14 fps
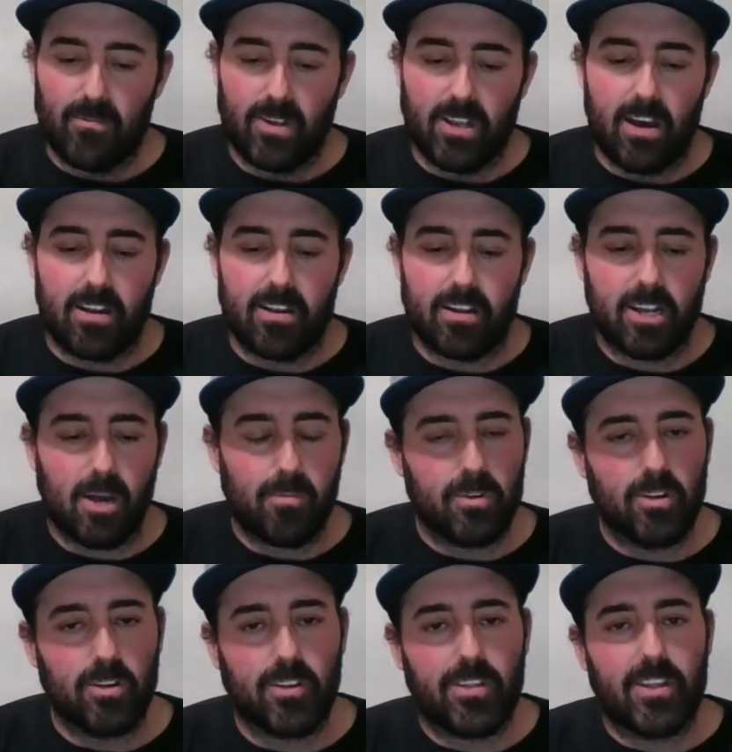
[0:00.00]
We got a
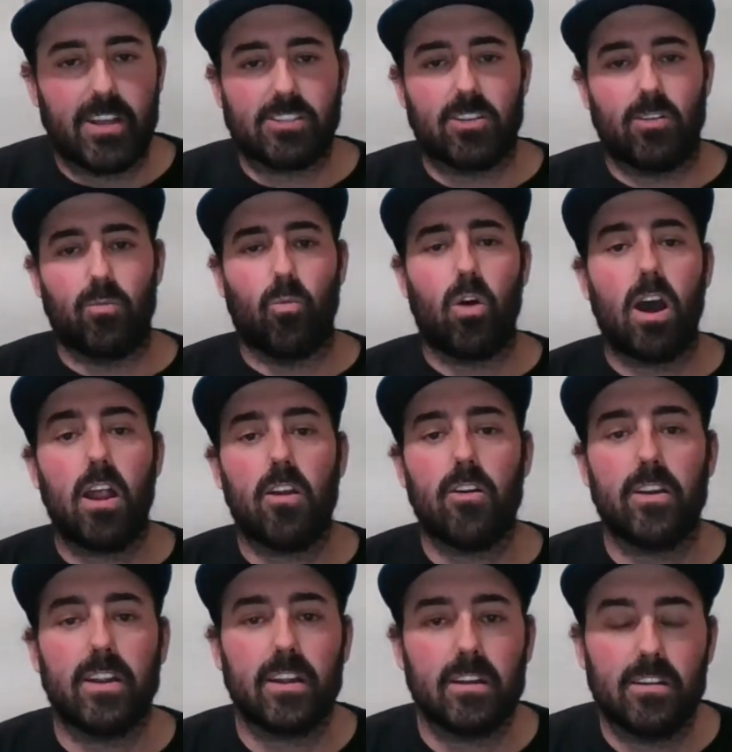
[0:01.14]
couple little things on
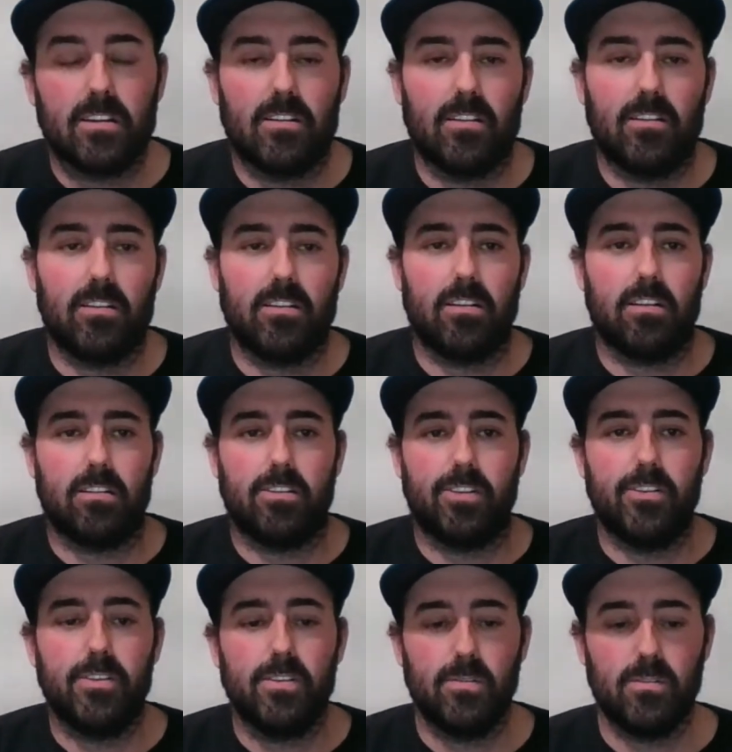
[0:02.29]
wiring to
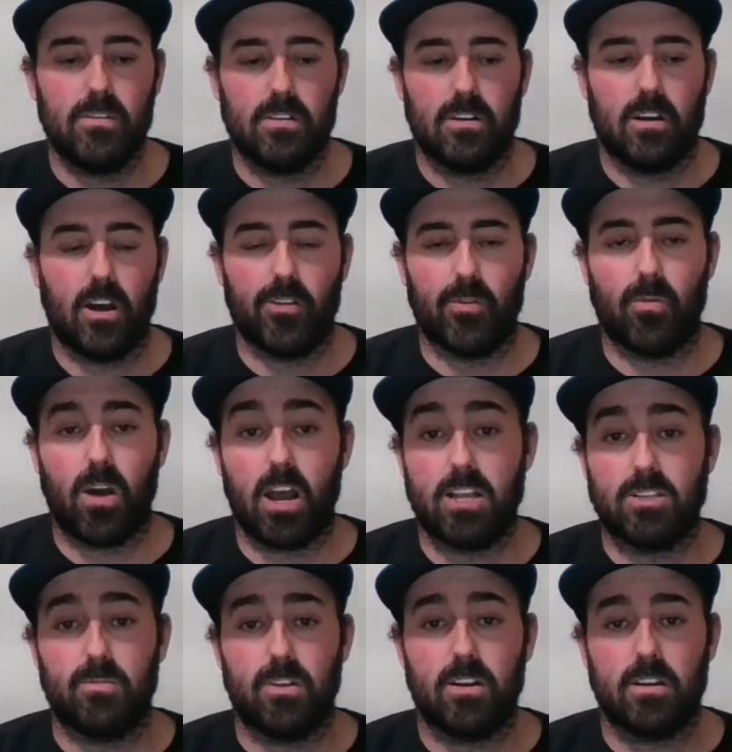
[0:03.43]
do.
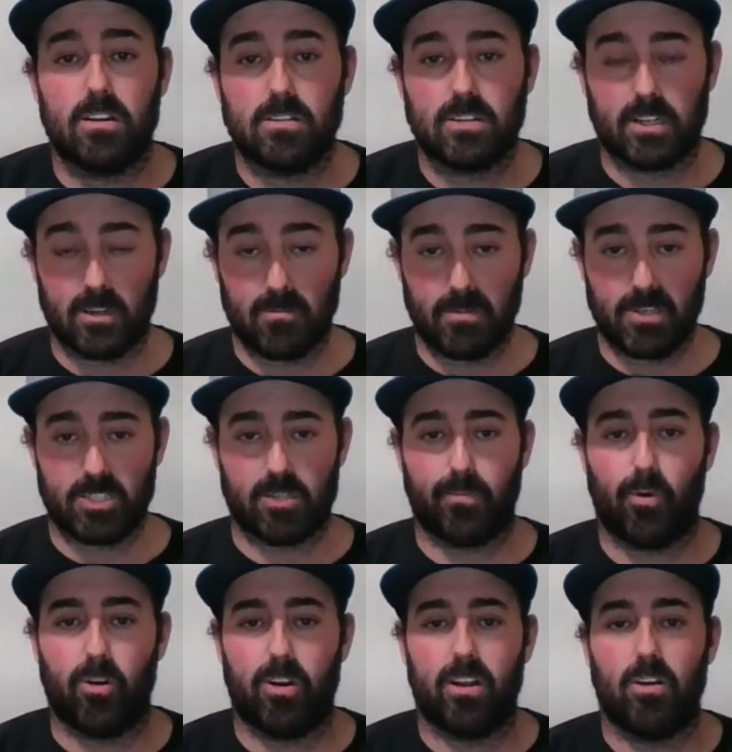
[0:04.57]
Otherwise, we're going to be
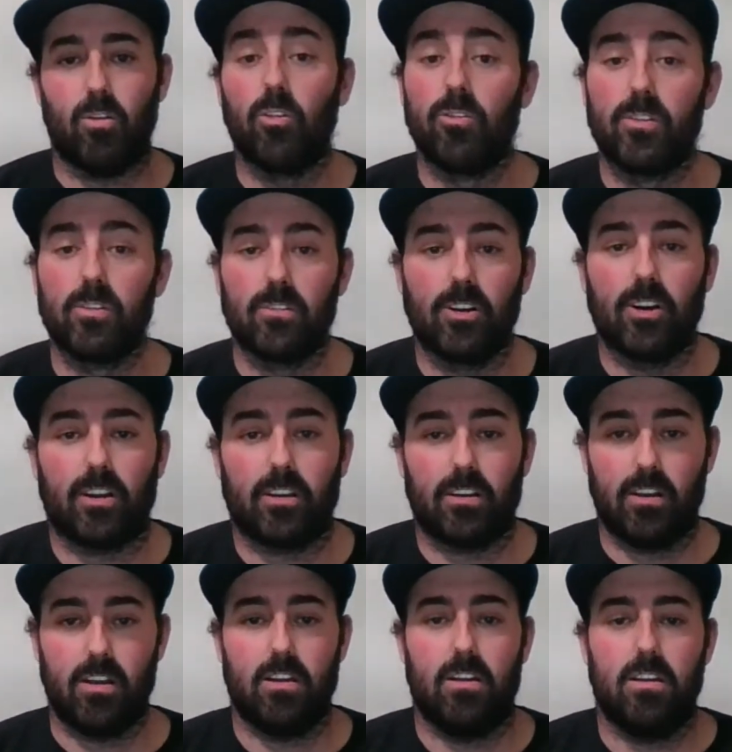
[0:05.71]
supporting a whole new look
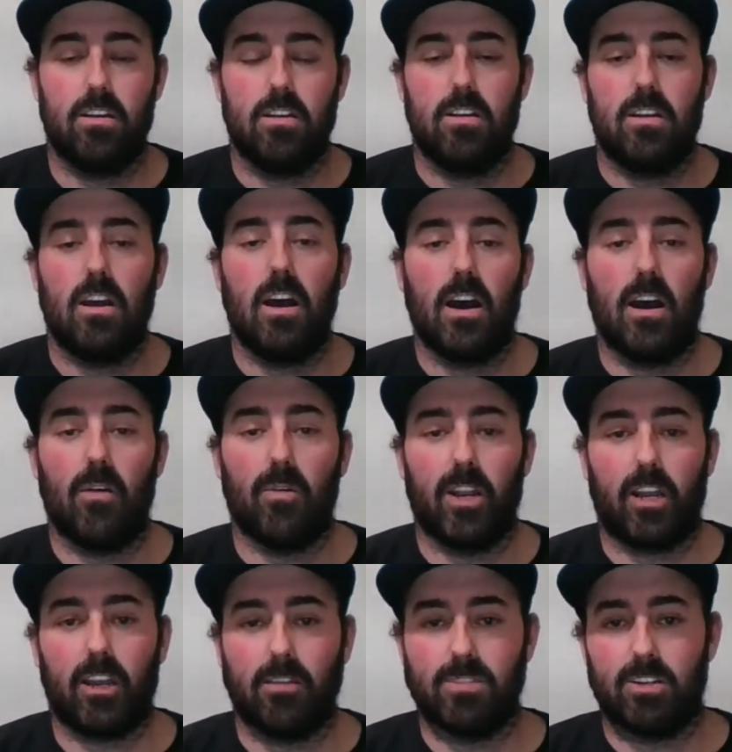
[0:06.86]

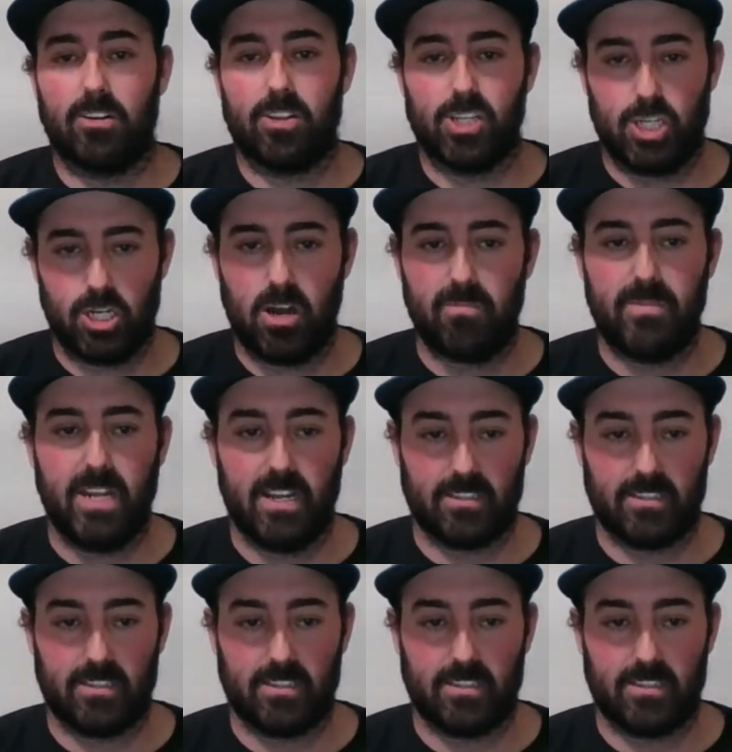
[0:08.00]
when it comes out of the shop